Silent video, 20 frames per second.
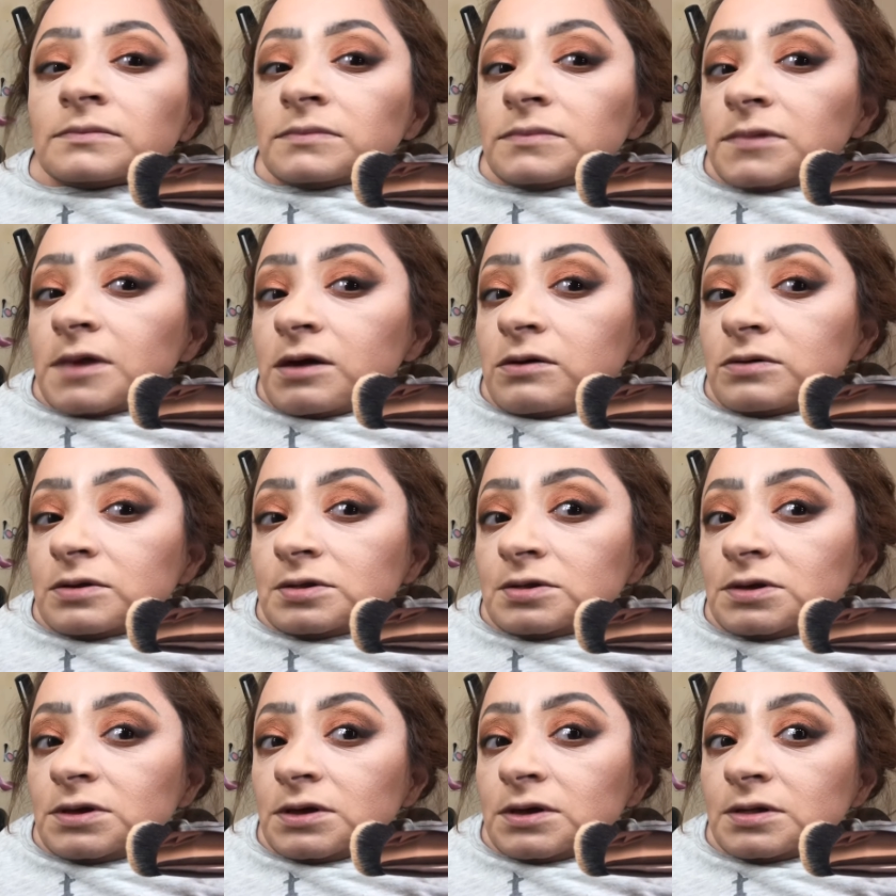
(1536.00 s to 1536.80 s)
Now
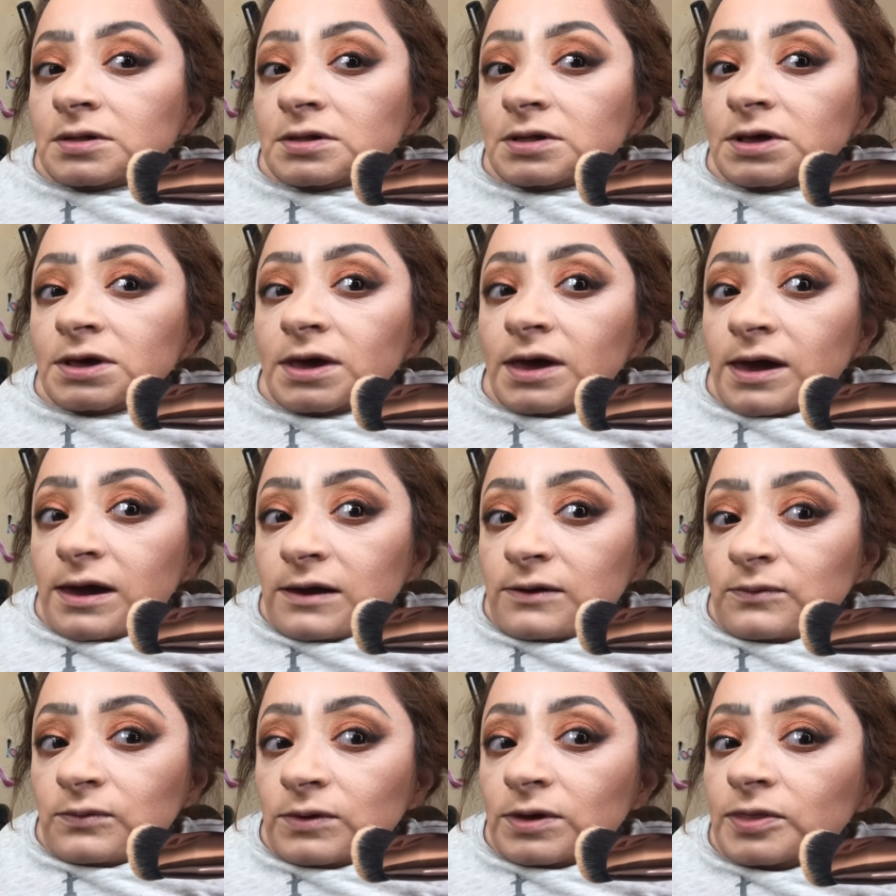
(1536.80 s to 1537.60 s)
as you can see,
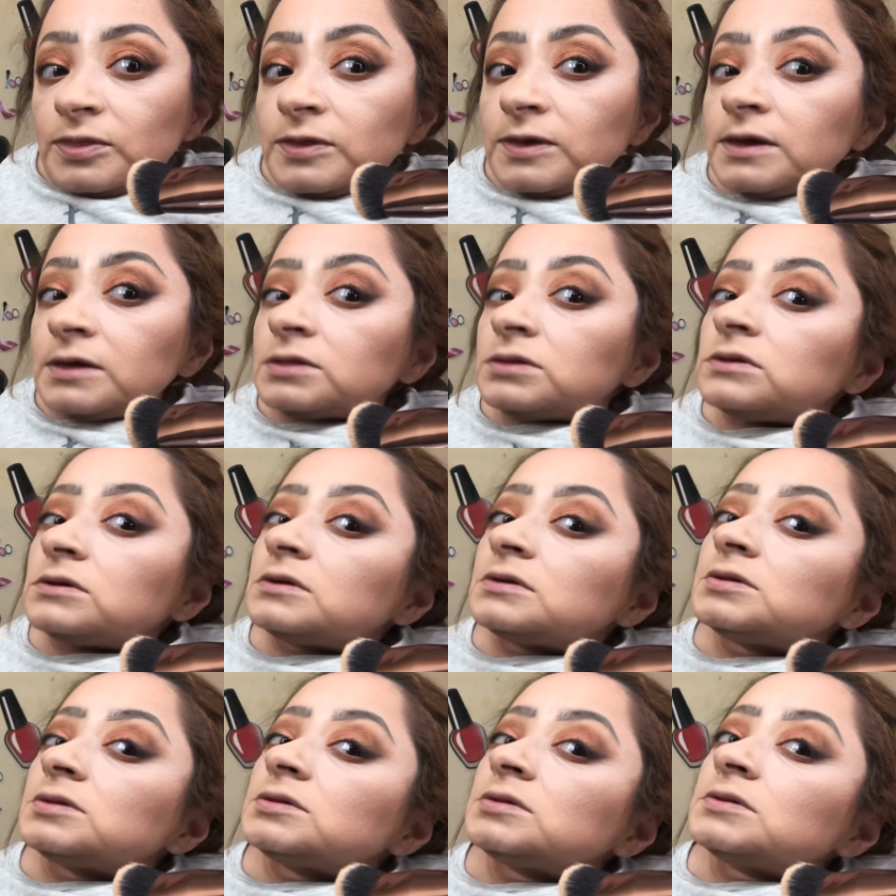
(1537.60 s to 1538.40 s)
everything
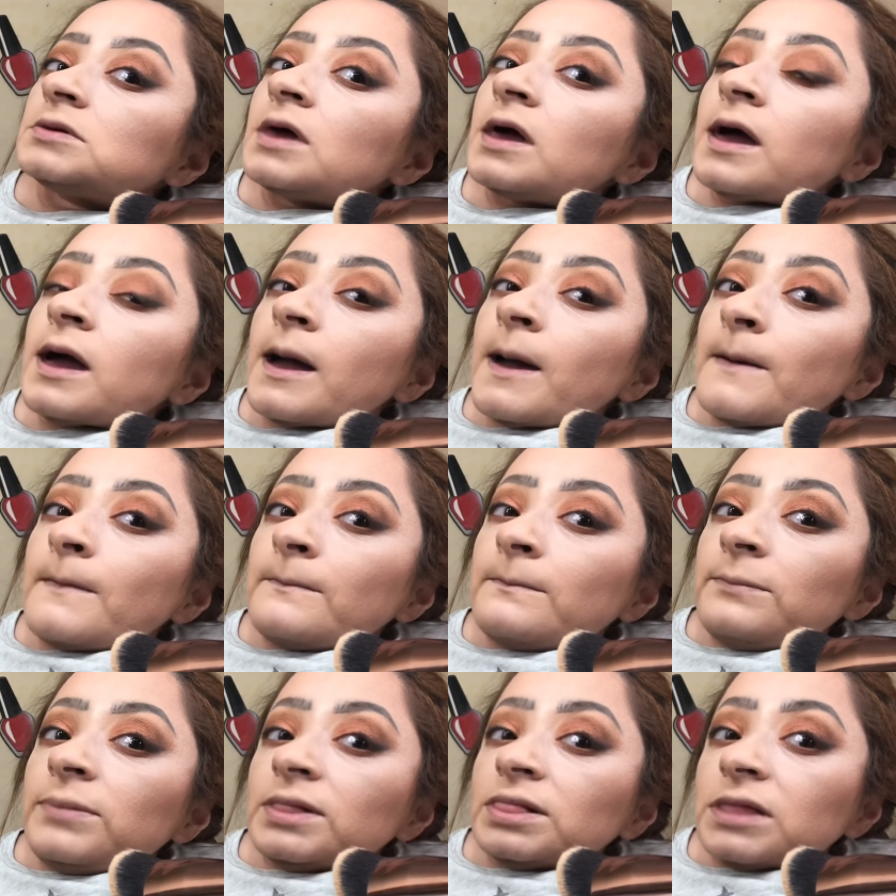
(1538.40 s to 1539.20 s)
looks
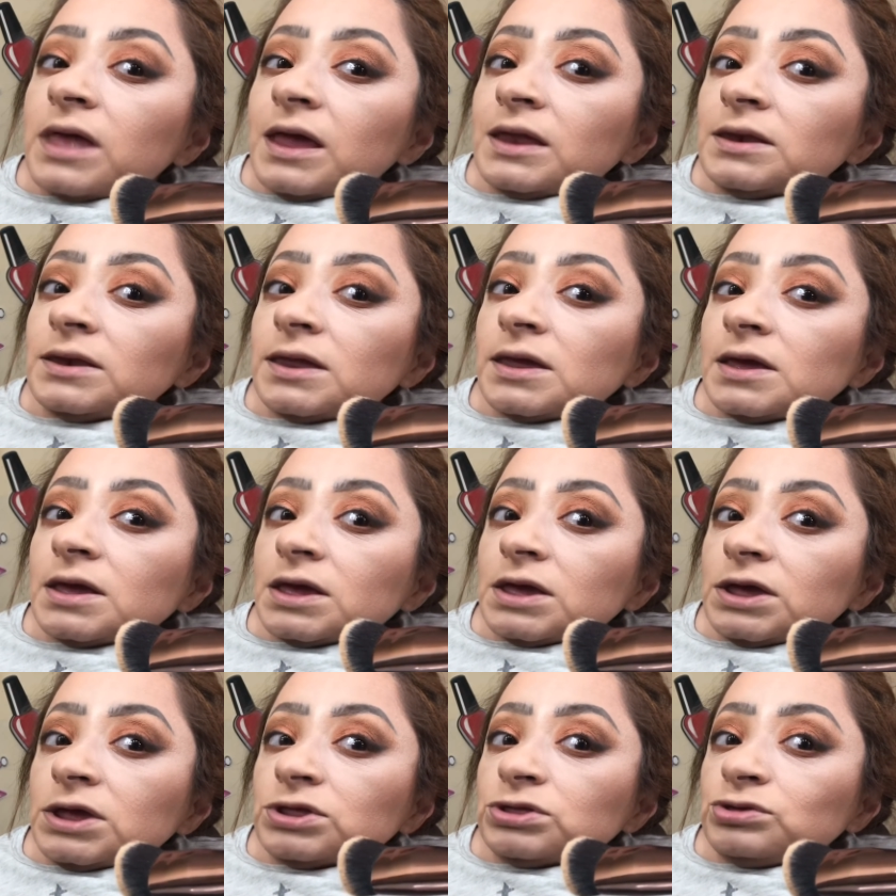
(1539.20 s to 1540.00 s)
blended
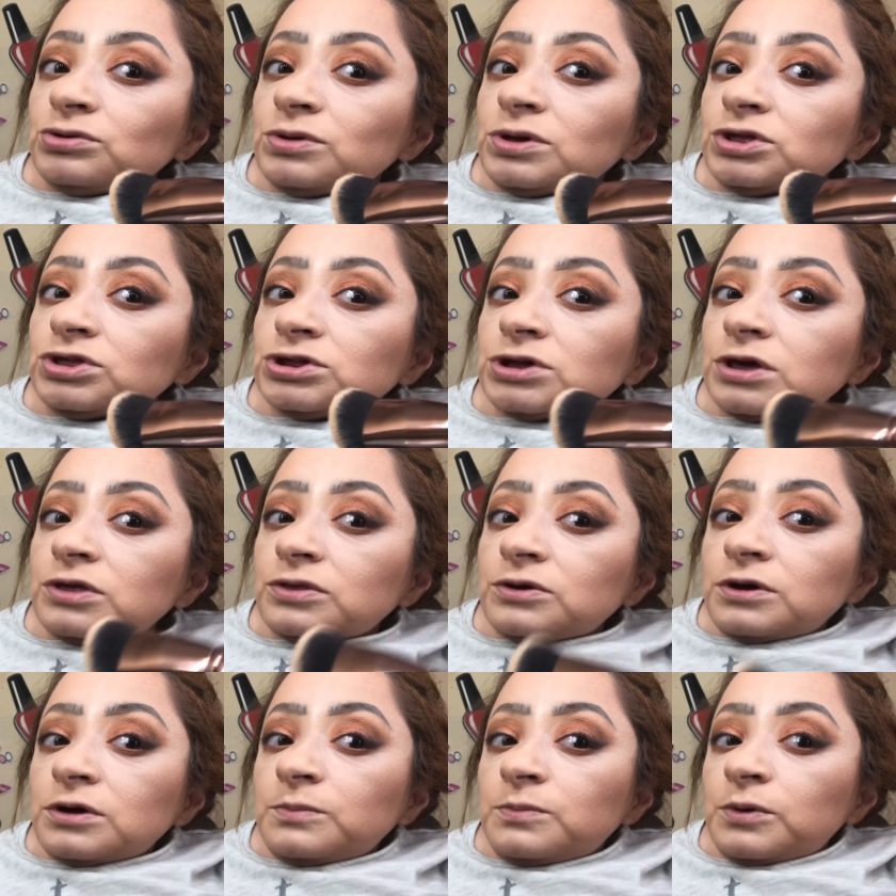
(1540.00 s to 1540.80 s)
into each
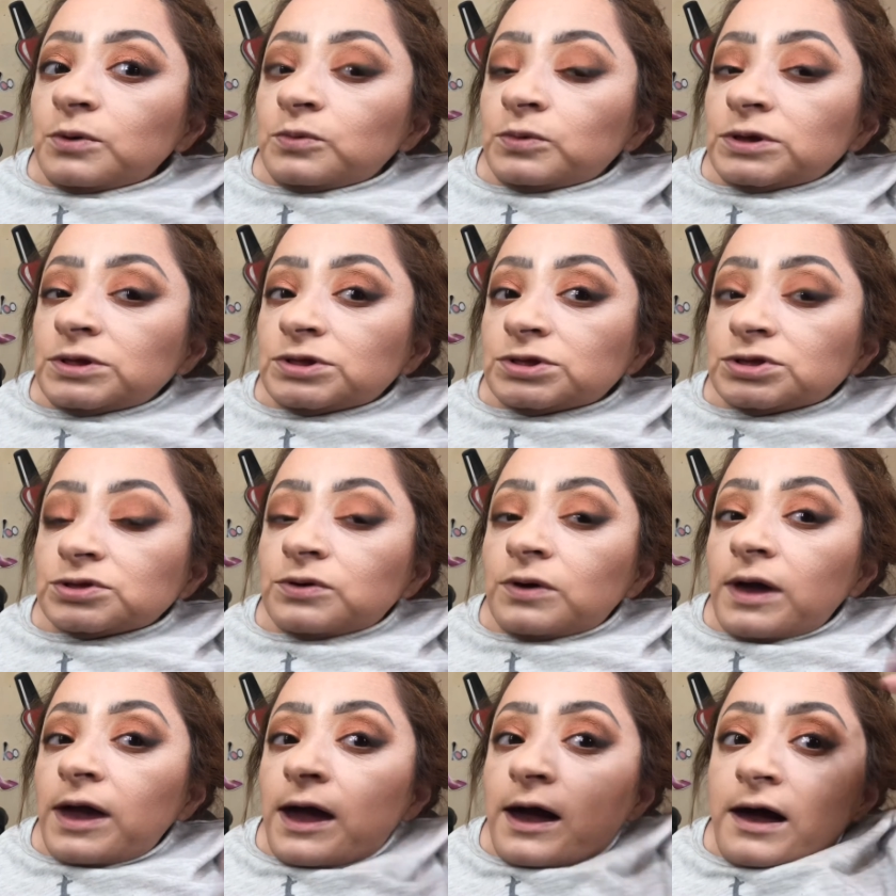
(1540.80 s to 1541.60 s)
other, but we still
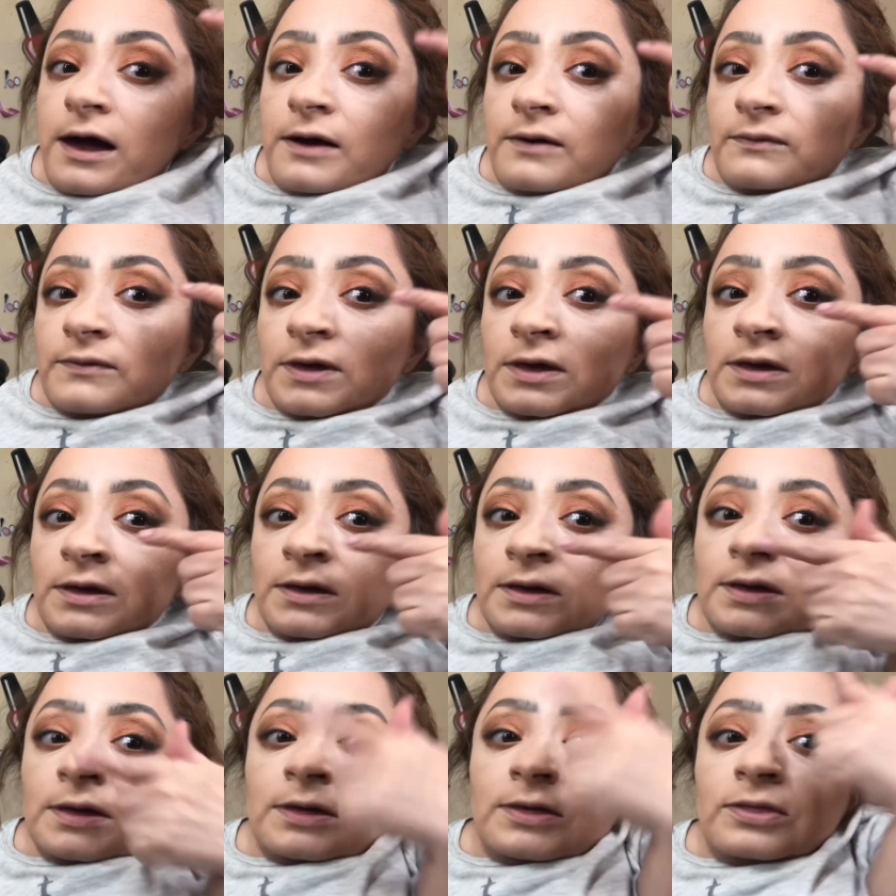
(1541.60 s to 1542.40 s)
have
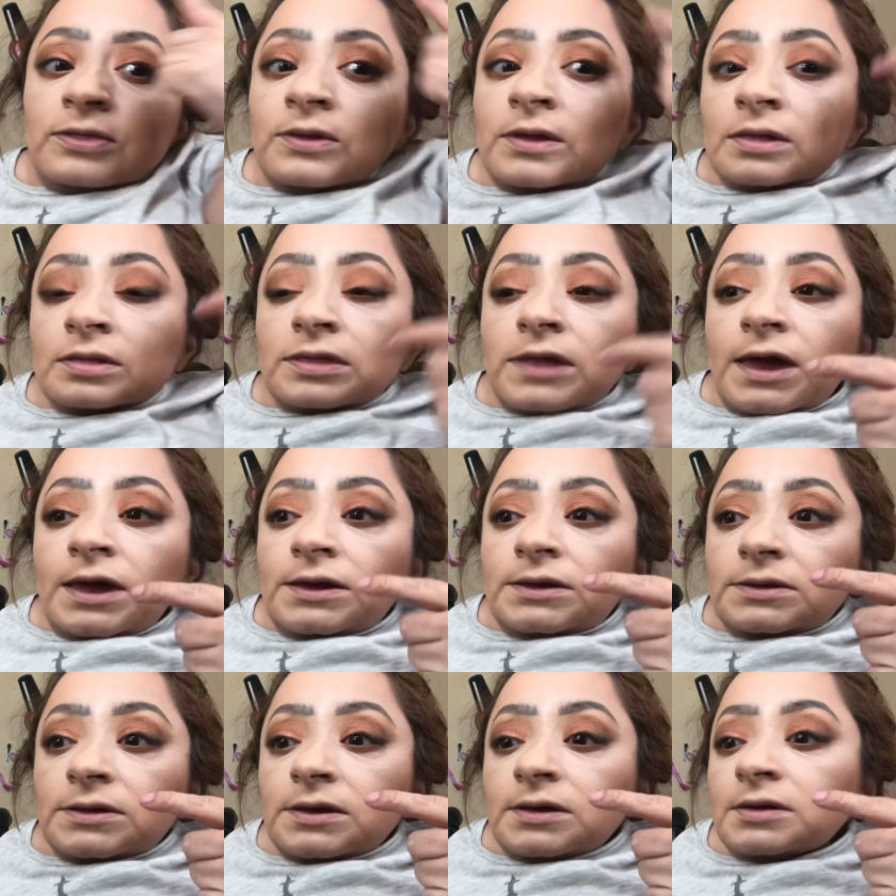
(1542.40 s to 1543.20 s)
the
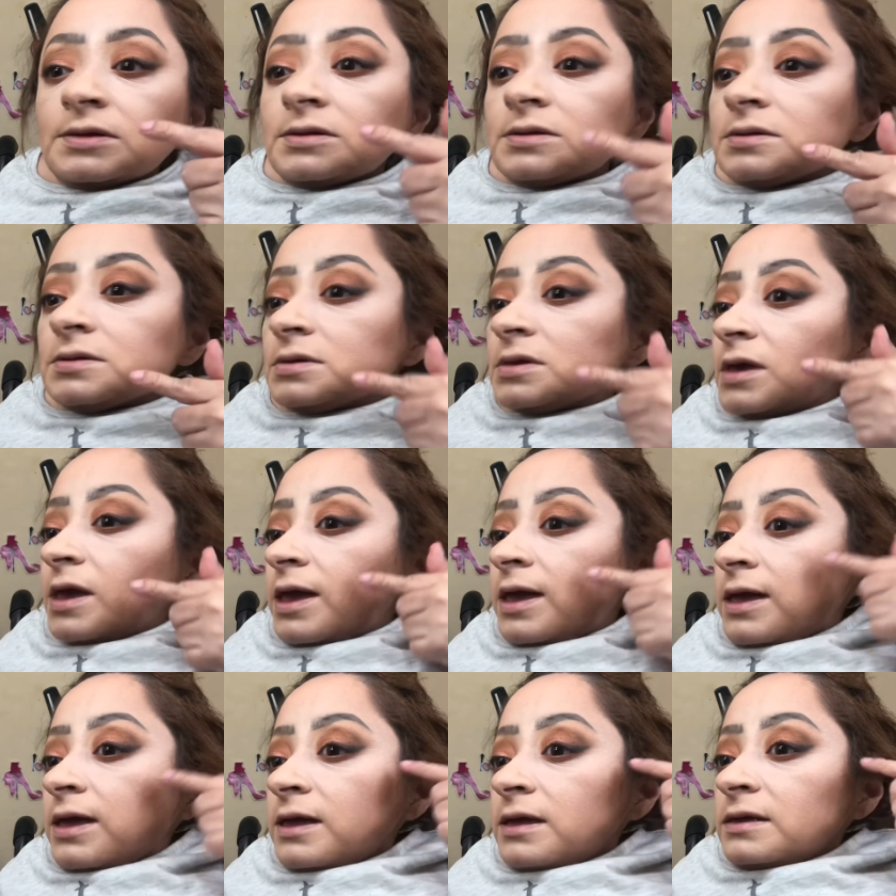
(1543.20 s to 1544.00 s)
lightness
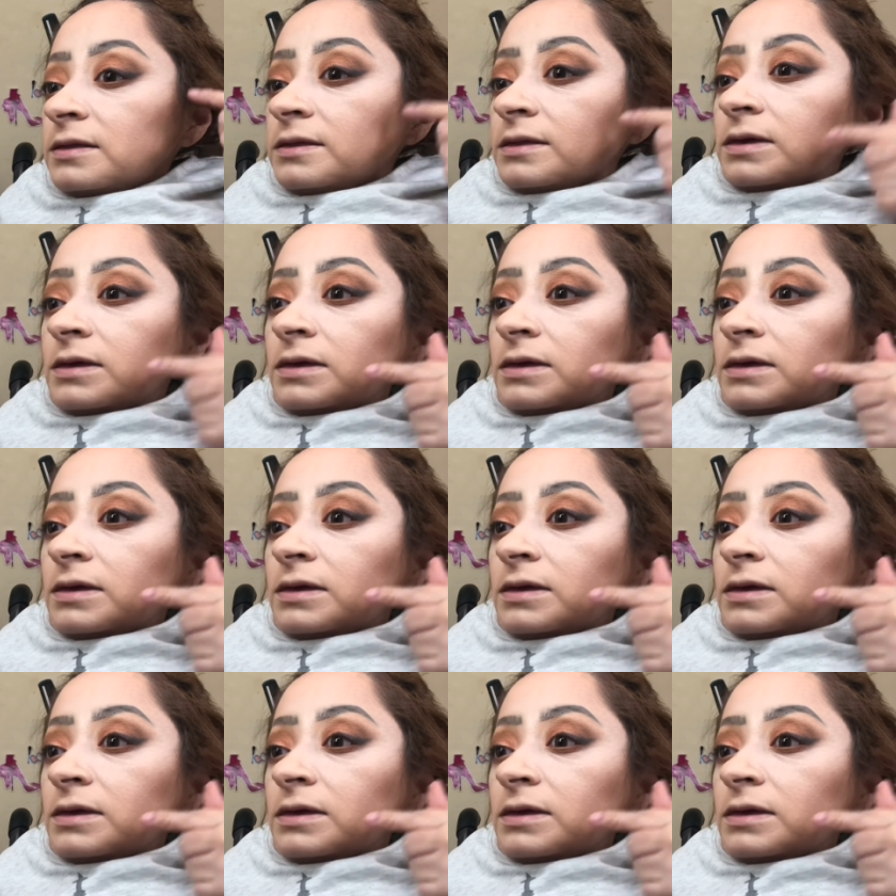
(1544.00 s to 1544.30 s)
and